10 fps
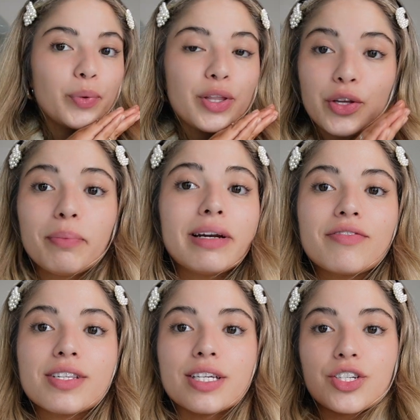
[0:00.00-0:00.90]
With your
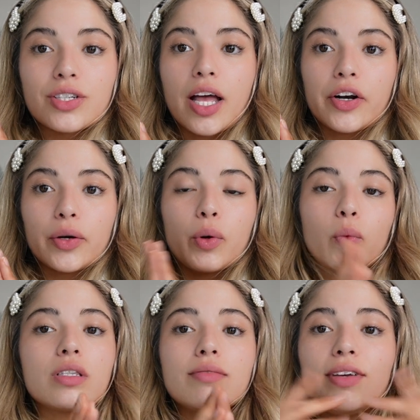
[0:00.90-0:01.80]
manifestation letter, we
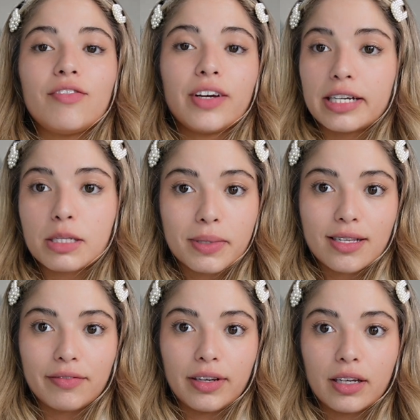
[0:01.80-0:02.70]
want to be very
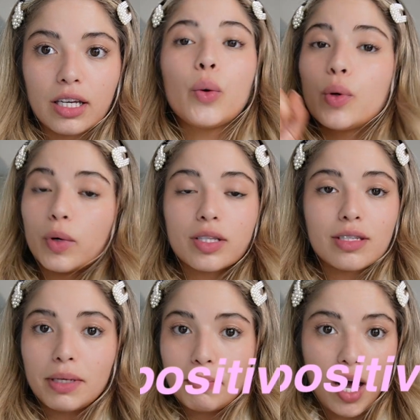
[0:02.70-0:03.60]
specific. We want
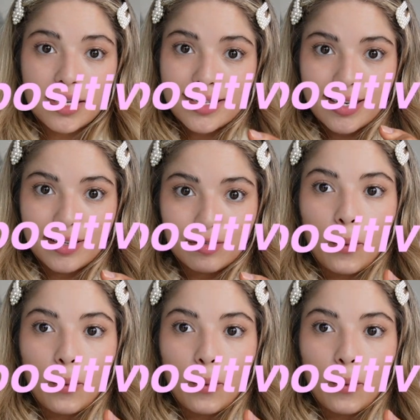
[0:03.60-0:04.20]
to be positive.